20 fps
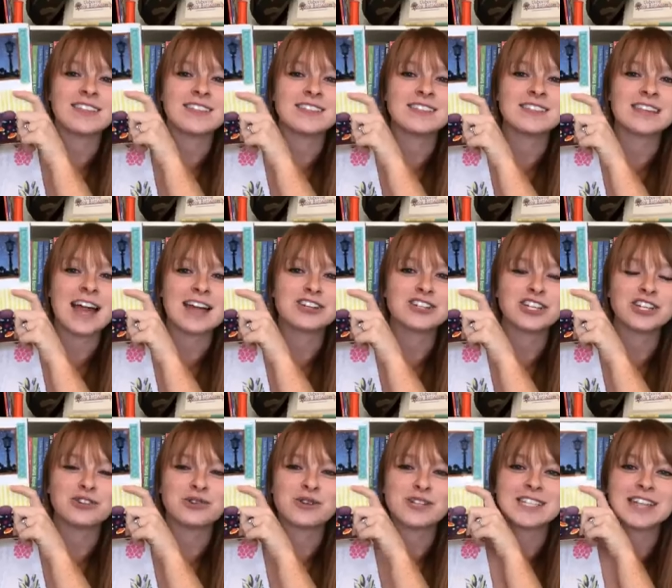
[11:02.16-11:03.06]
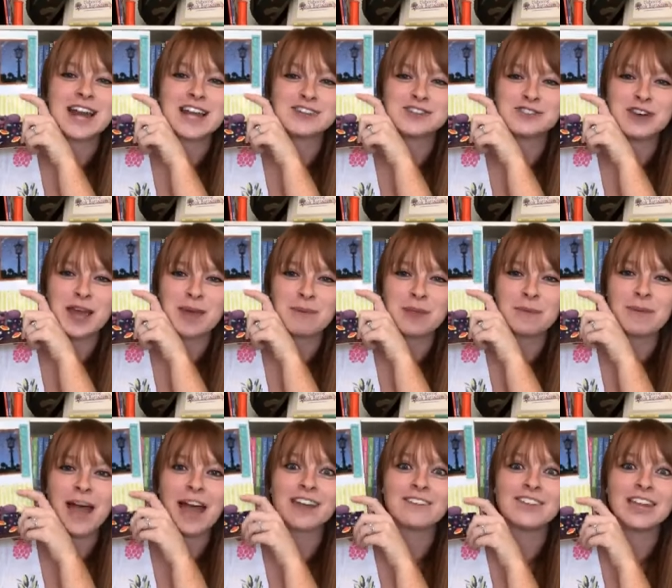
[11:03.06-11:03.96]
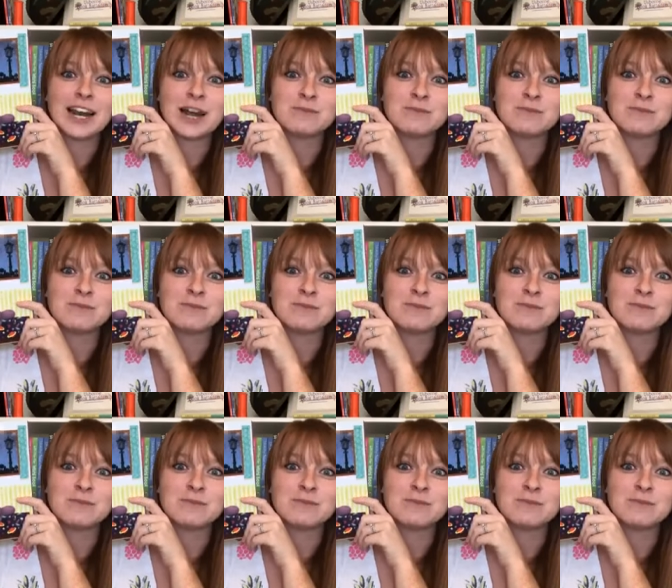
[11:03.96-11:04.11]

this is actually yours. It has your name on the back of it.